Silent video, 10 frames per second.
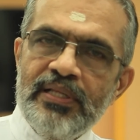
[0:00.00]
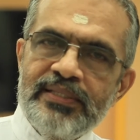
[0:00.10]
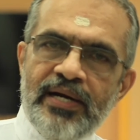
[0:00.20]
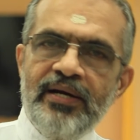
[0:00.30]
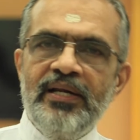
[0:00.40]

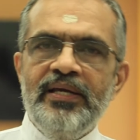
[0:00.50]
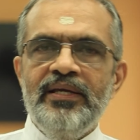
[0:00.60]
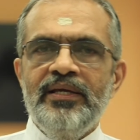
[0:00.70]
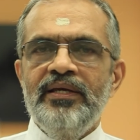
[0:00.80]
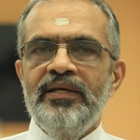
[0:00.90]

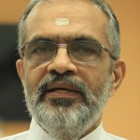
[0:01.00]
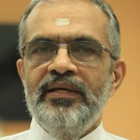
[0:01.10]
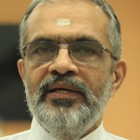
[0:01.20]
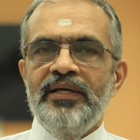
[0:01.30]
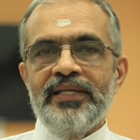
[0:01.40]
Thirdly,
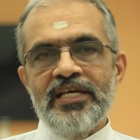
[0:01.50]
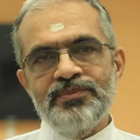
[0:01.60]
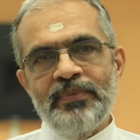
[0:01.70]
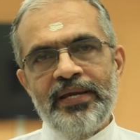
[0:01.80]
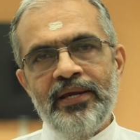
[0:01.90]
it is
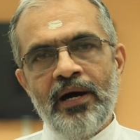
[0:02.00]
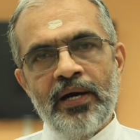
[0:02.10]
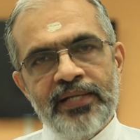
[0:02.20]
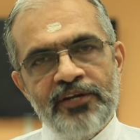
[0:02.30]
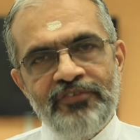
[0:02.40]
my
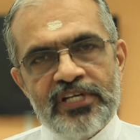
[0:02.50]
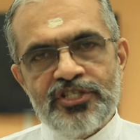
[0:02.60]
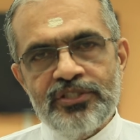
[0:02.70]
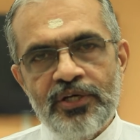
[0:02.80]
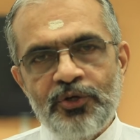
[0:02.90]
ardent
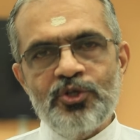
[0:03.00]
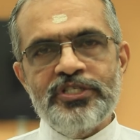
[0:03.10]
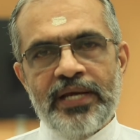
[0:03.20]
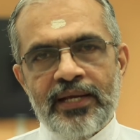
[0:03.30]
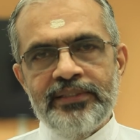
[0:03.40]
wish to
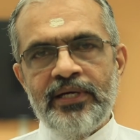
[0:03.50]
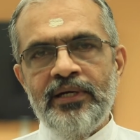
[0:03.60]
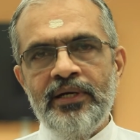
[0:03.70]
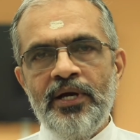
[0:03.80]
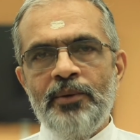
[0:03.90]
share
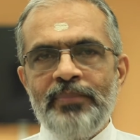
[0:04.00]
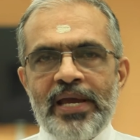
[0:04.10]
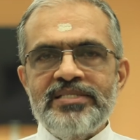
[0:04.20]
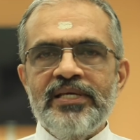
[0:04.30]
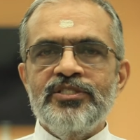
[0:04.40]
the
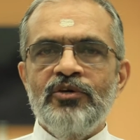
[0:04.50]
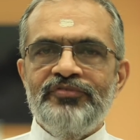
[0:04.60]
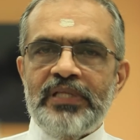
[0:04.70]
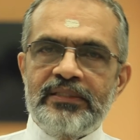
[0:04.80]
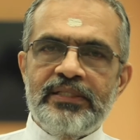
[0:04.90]
basics of
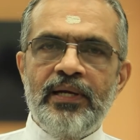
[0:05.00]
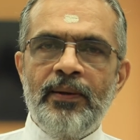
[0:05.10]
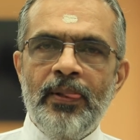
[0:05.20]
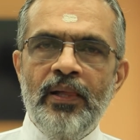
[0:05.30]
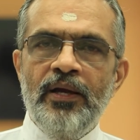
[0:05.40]

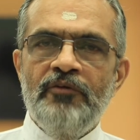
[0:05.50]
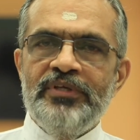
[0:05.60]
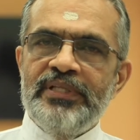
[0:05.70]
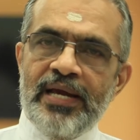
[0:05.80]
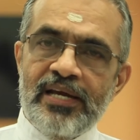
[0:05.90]
Tantra
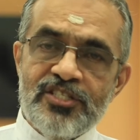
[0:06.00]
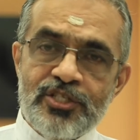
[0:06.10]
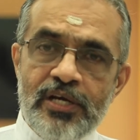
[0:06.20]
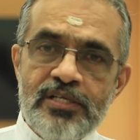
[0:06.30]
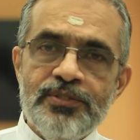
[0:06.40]
with the
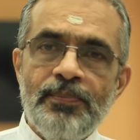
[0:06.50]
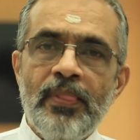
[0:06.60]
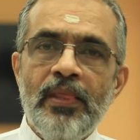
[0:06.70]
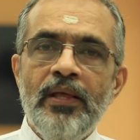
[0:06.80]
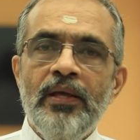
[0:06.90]
youngsters
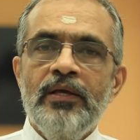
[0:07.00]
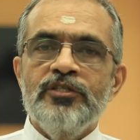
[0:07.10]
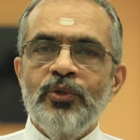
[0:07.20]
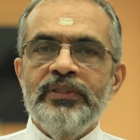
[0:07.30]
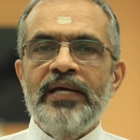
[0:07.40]

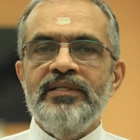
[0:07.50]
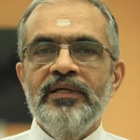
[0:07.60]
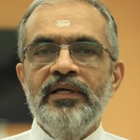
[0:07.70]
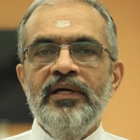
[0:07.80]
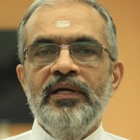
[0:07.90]
so
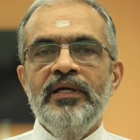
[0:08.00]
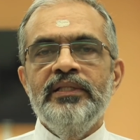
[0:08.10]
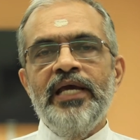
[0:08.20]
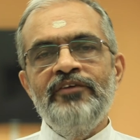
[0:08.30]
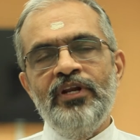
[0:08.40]
that
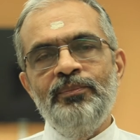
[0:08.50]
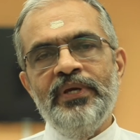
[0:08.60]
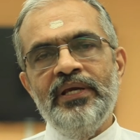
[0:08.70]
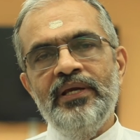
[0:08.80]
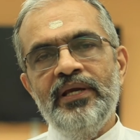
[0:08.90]
they will
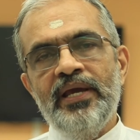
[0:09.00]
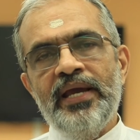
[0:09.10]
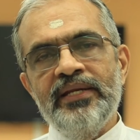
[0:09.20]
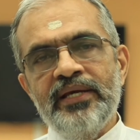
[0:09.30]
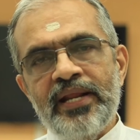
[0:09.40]
be
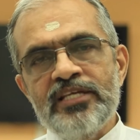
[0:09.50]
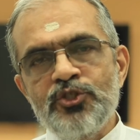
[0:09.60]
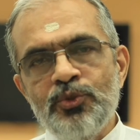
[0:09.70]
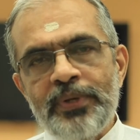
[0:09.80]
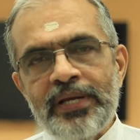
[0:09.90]
encouraged
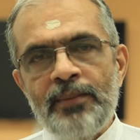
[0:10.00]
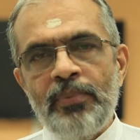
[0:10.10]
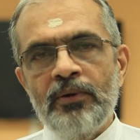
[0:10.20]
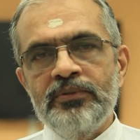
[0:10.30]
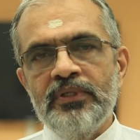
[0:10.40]
to bring
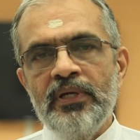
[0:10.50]
about